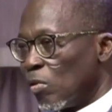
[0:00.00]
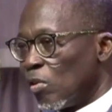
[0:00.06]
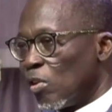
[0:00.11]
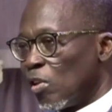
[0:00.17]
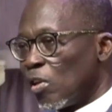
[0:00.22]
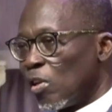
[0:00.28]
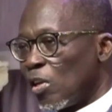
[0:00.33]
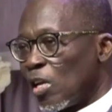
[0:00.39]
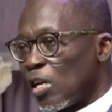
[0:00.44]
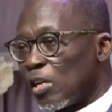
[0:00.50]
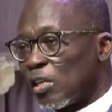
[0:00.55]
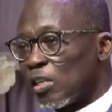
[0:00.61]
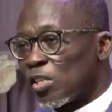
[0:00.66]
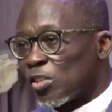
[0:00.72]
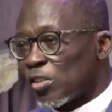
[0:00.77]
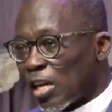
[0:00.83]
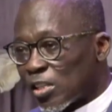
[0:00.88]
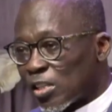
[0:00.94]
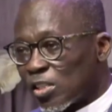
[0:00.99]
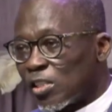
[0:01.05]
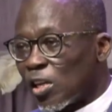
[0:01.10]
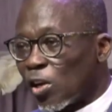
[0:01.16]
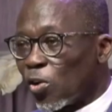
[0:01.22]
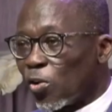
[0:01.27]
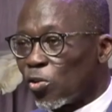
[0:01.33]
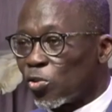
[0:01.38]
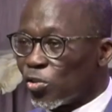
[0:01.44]
and trust the
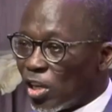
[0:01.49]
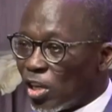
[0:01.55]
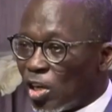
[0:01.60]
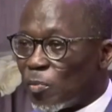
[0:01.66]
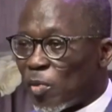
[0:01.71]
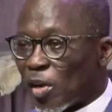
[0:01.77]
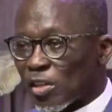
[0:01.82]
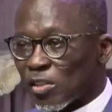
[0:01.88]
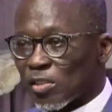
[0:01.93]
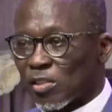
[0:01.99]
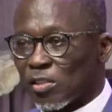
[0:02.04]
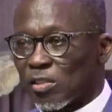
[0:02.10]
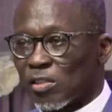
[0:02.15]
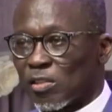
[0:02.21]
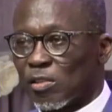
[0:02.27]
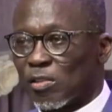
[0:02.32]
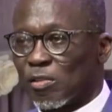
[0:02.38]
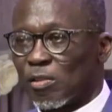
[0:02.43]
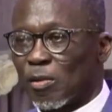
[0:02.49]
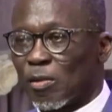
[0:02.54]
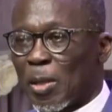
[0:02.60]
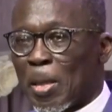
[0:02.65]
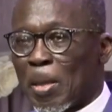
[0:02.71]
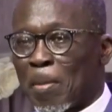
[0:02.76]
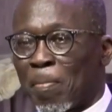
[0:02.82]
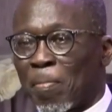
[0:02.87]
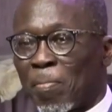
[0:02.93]
Lord to help us,
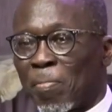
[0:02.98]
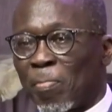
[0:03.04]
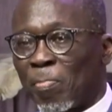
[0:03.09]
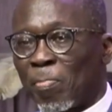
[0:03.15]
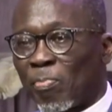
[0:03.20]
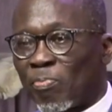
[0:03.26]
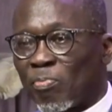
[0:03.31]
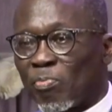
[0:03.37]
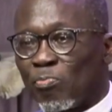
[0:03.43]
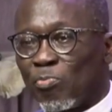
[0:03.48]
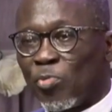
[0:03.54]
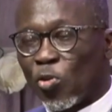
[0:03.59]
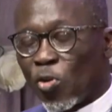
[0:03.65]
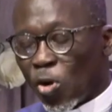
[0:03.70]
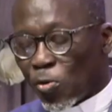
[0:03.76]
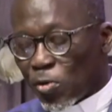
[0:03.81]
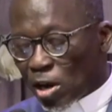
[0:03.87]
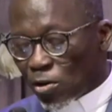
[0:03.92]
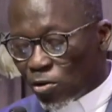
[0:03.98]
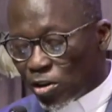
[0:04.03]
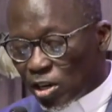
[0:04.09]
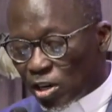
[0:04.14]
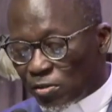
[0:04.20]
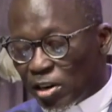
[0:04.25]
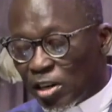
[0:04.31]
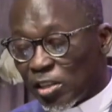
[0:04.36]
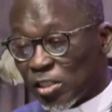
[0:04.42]
because we are not in a
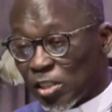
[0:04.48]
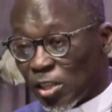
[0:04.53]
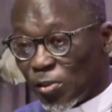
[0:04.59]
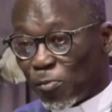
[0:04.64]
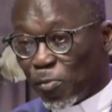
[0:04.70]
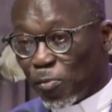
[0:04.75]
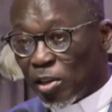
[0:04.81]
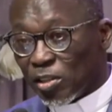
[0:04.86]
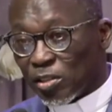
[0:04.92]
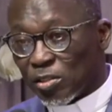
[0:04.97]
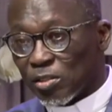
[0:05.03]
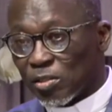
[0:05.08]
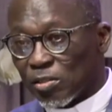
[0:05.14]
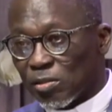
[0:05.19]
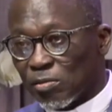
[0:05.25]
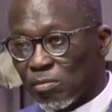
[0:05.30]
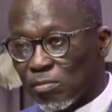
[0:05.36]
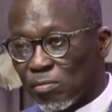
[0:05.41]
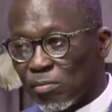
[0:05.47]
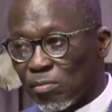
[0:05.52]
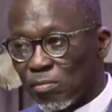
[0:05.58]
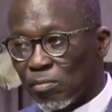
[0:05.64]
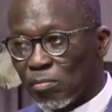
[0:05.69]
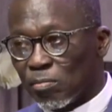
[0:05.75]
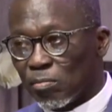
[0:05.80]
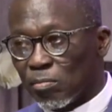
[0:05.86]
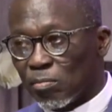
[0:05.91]
very safe place.
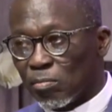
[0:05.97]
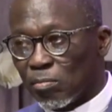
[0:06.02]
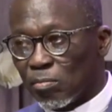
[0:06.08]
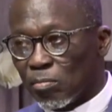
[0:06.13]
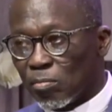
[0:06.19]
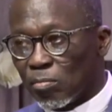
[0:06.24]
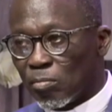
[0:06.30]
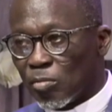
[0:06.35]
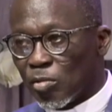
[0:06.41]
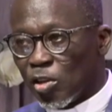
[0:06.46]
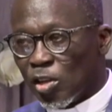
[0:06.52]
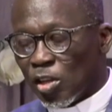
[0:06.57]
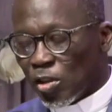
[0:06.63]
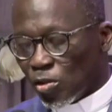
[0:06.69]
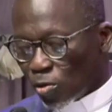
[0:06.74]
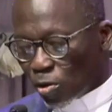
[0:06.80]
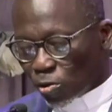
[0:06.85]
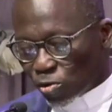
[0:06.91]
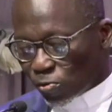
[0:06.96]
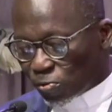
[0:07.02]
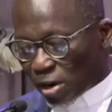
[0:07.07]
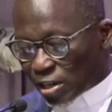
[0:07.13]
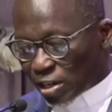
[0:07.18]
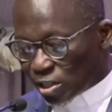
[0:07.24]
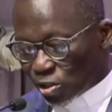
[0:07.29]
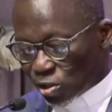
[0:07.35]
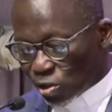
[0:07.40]
Not to
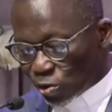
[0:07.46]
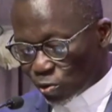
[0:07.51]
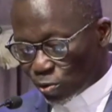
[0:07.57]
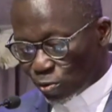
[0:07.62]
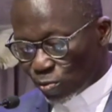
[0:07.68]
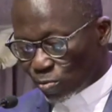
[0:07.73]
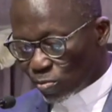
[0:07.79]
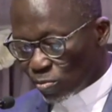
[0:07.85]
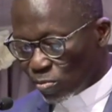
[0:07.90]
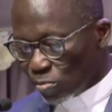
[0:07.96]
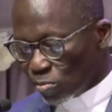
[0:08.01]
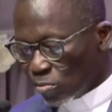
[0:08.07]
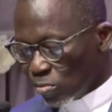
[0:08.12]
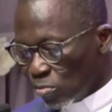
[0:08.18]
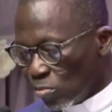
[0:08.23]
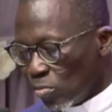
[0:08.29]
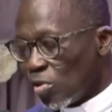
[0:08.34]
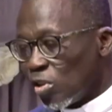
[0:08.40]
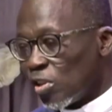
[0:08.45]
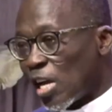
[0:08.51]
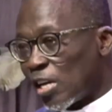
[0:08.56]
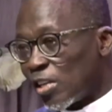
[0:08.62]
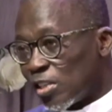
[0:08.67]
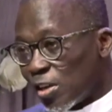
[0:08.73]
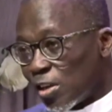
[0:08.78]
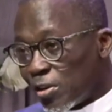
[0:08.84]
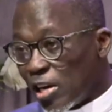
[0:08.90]
frighten you, that is a
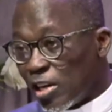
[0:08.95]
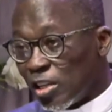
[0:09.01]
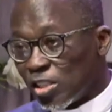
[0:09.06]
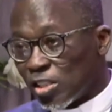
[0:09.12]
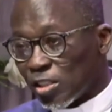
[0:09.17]
reality.